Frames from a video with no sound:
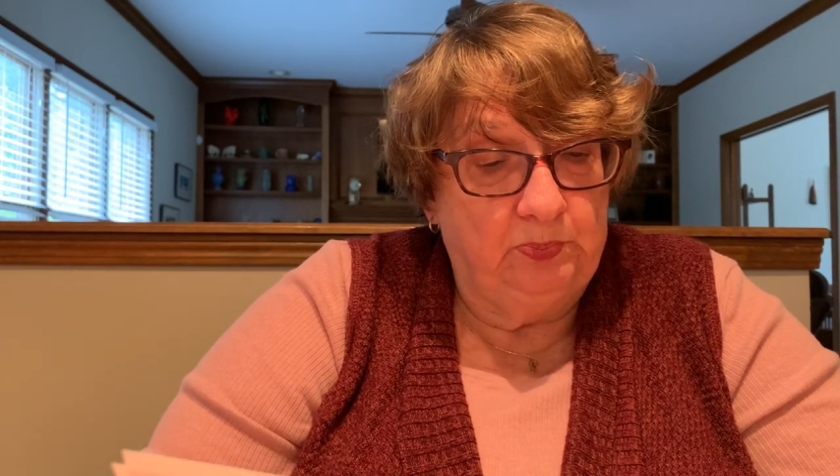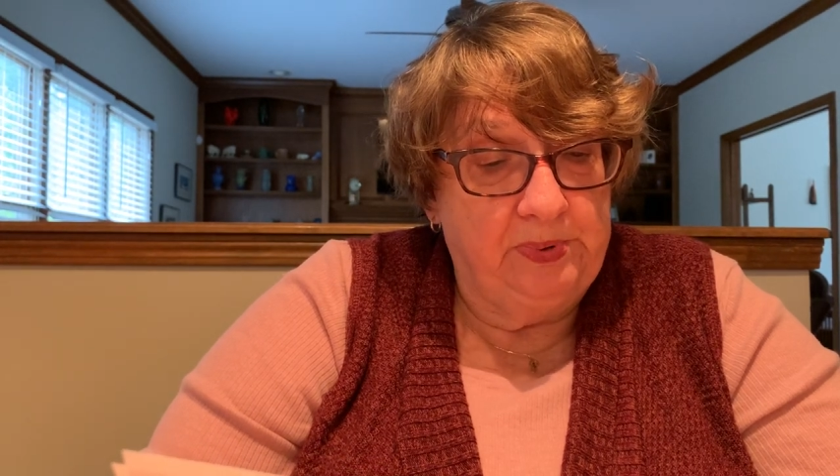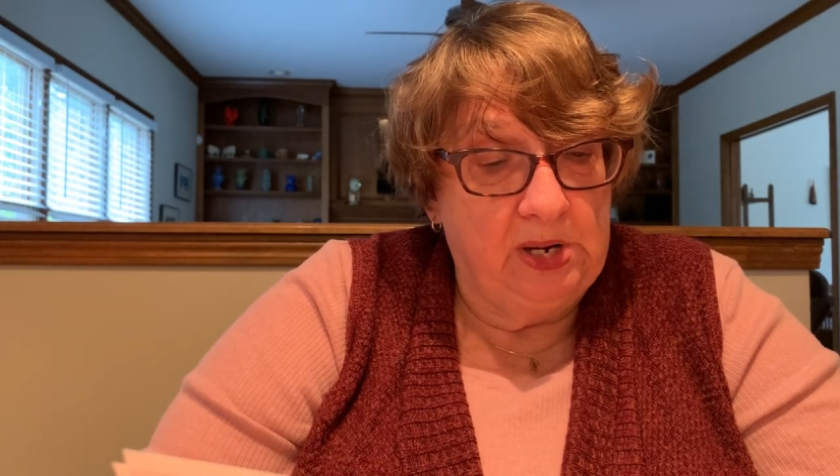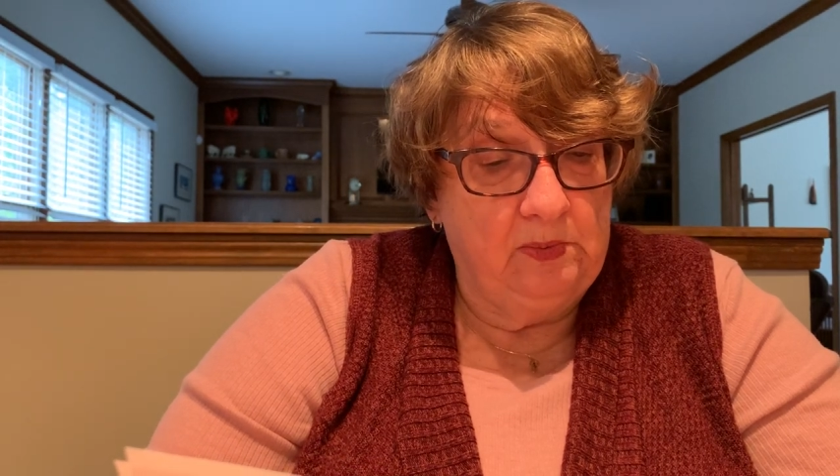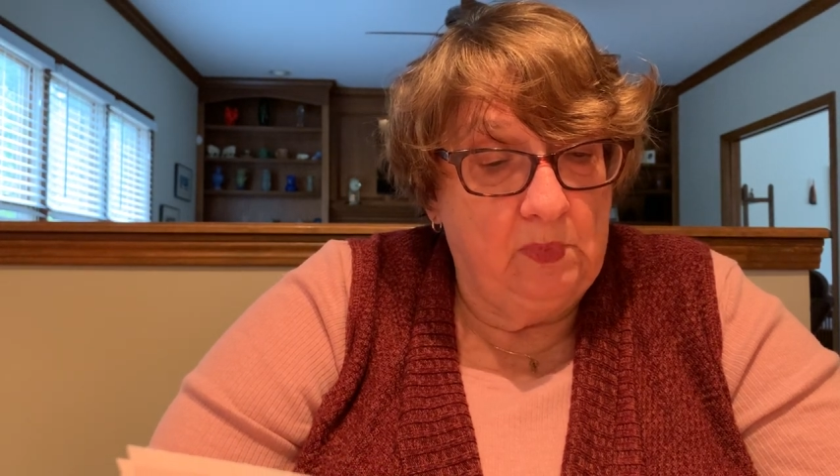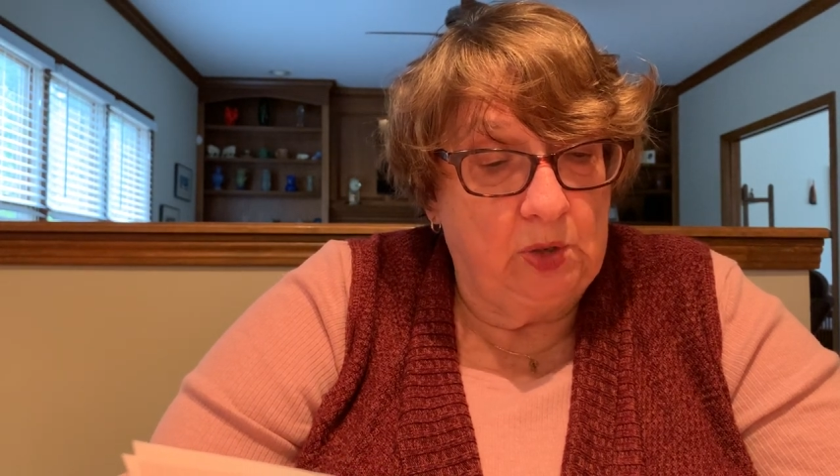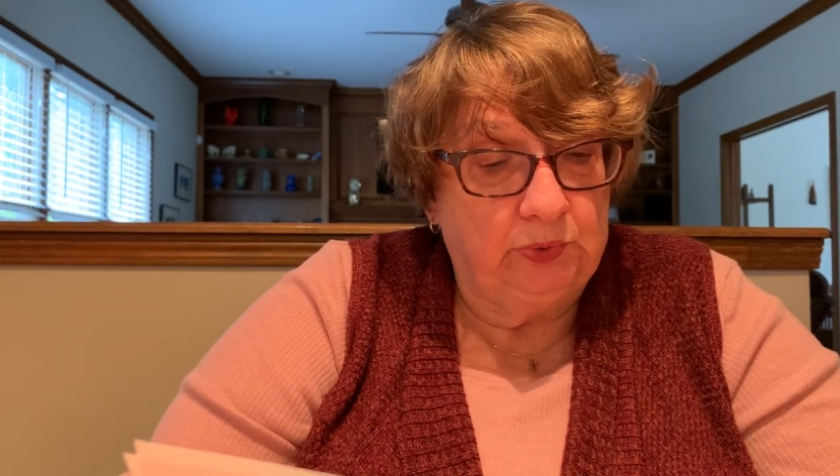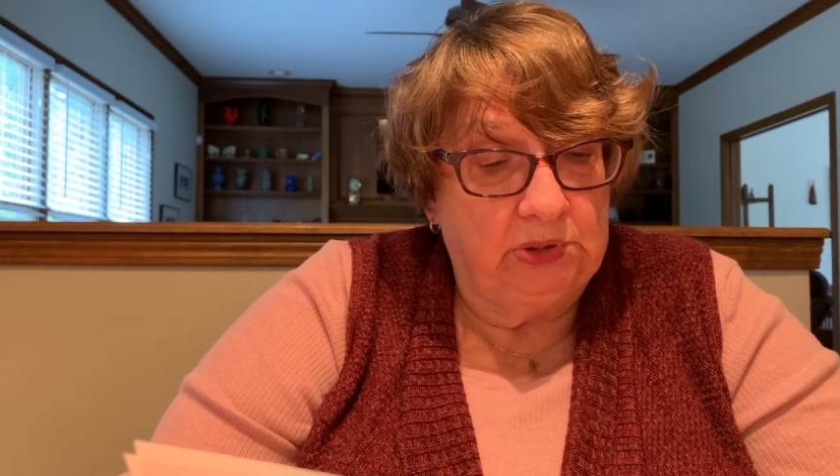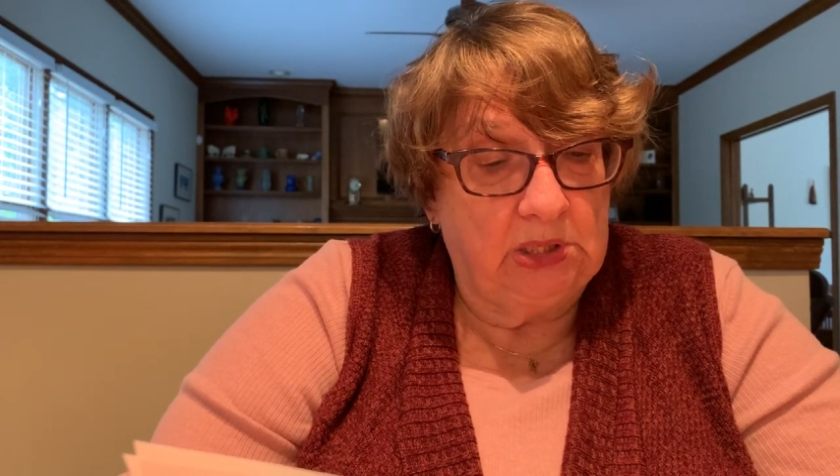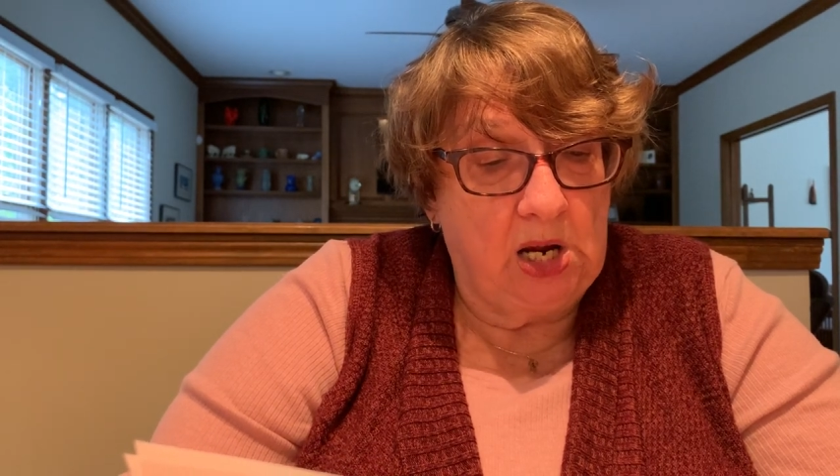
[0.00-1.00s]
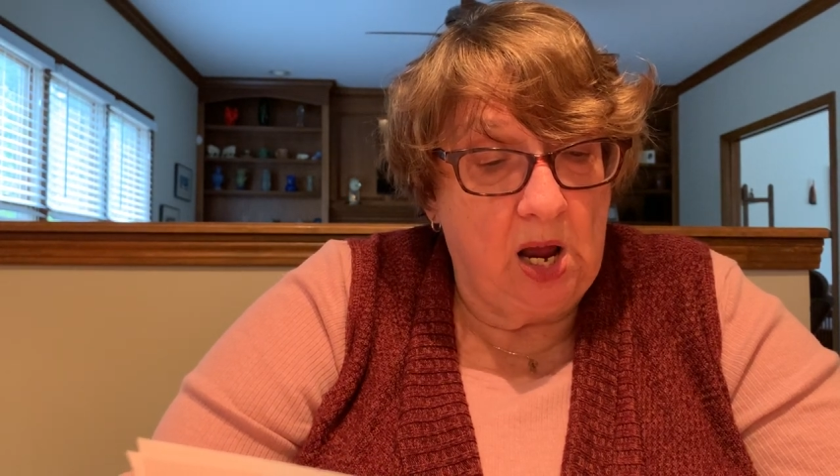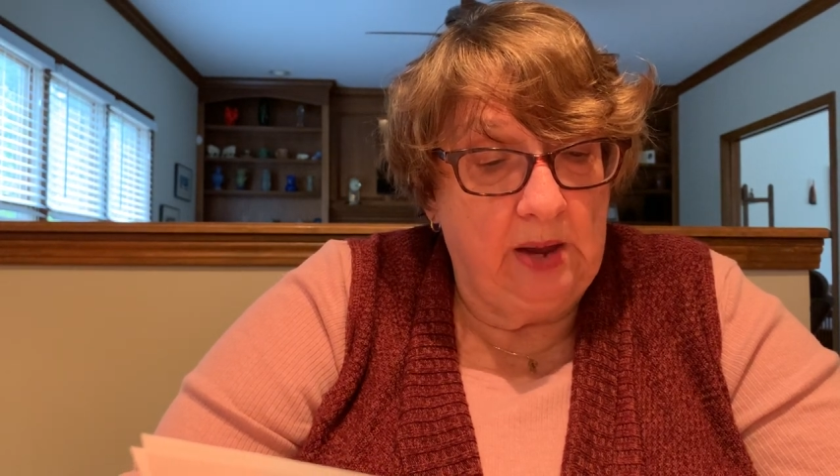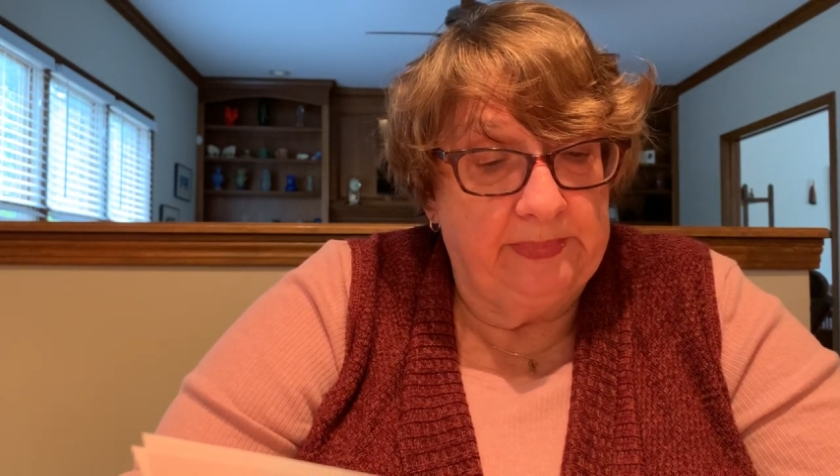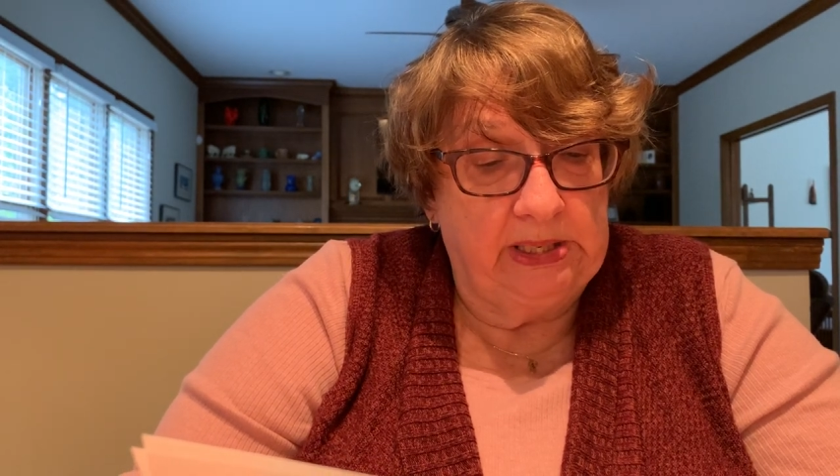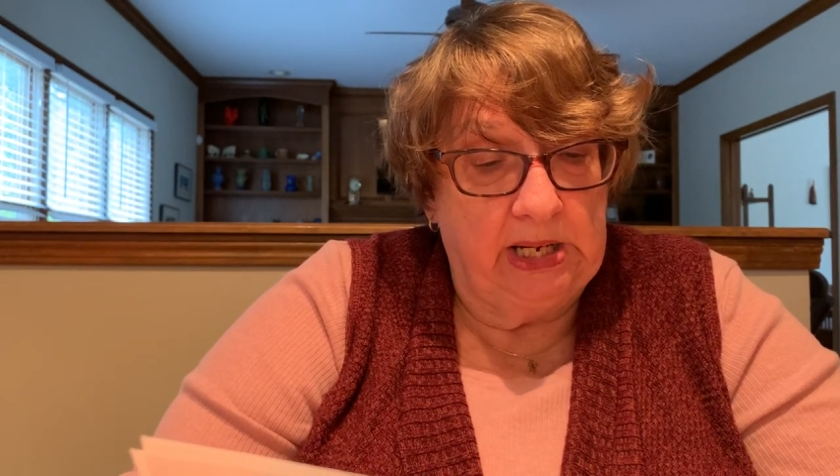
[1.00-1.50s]
been most
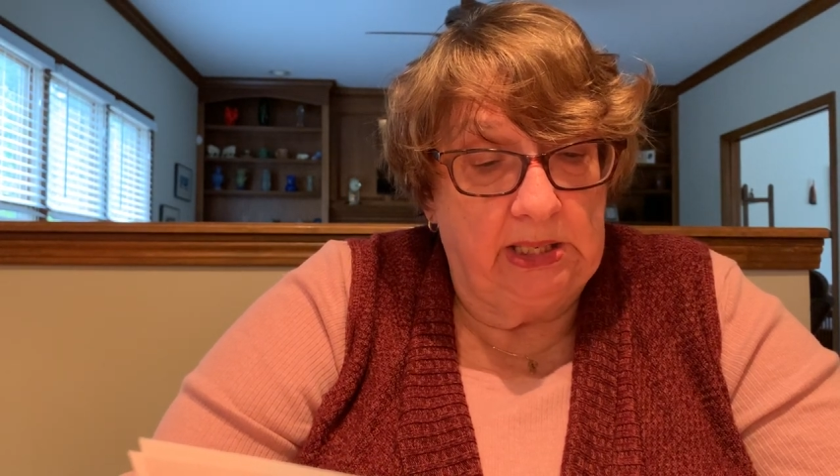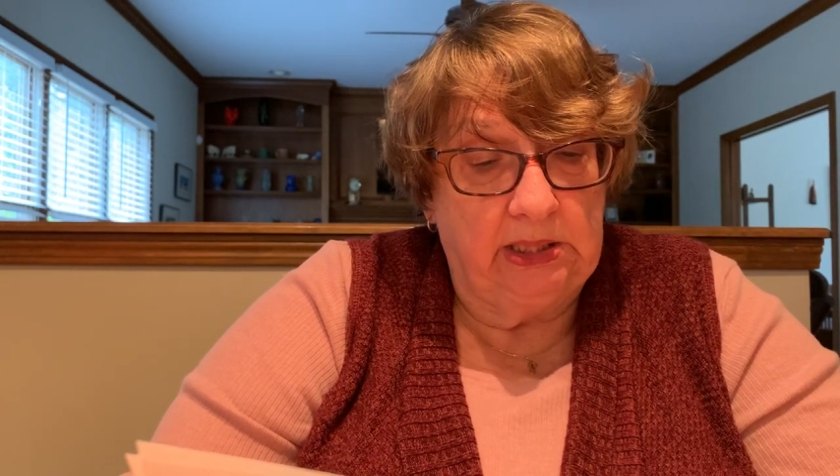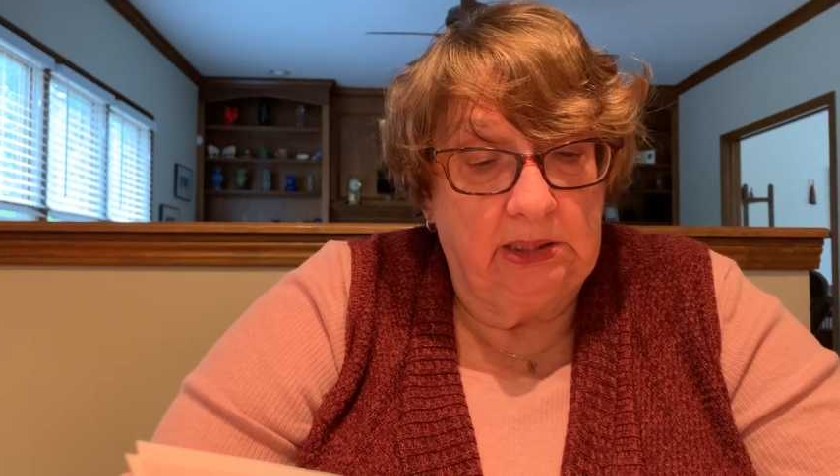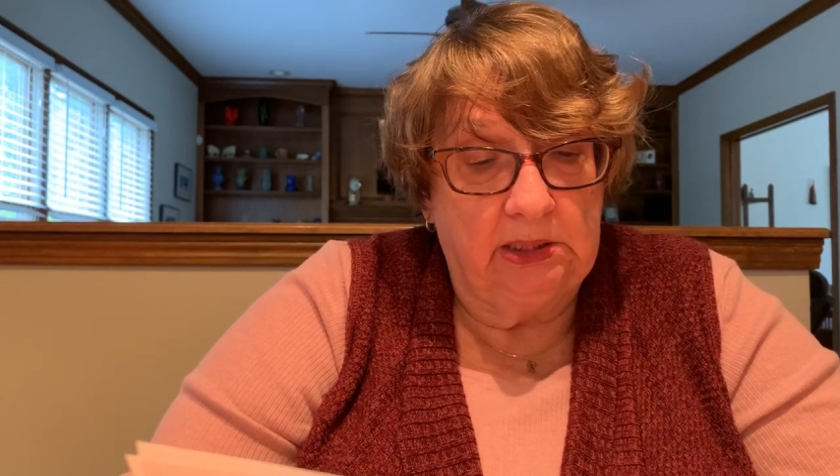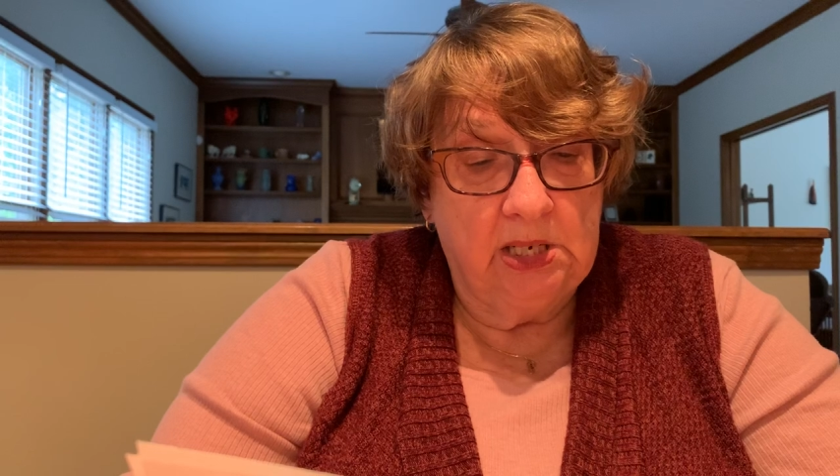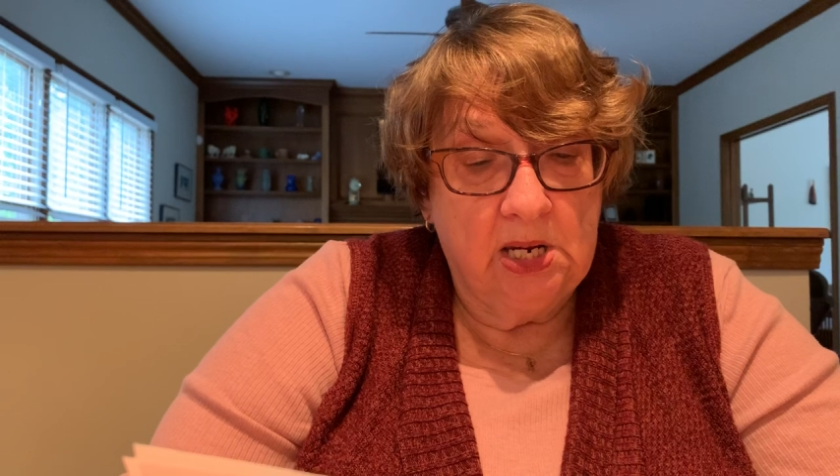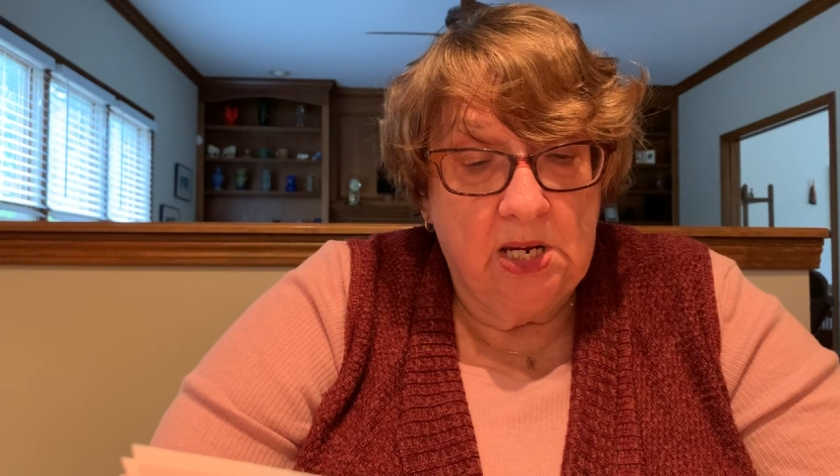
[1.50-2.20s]
accommodating.